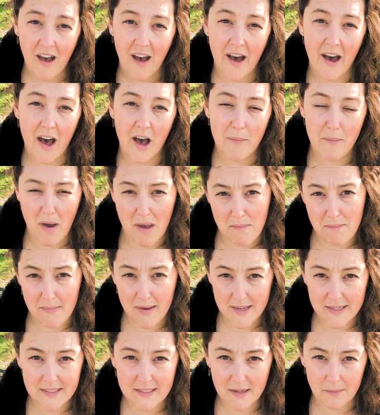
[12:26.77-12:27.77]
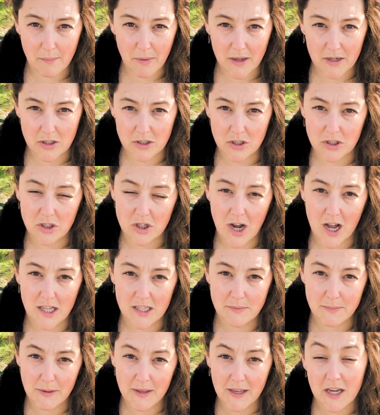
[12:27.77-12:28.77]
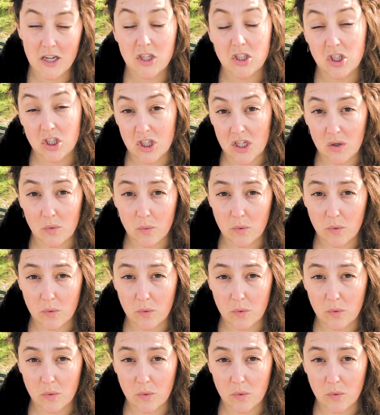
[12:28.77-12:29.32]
um, I missed a bunch of shots because she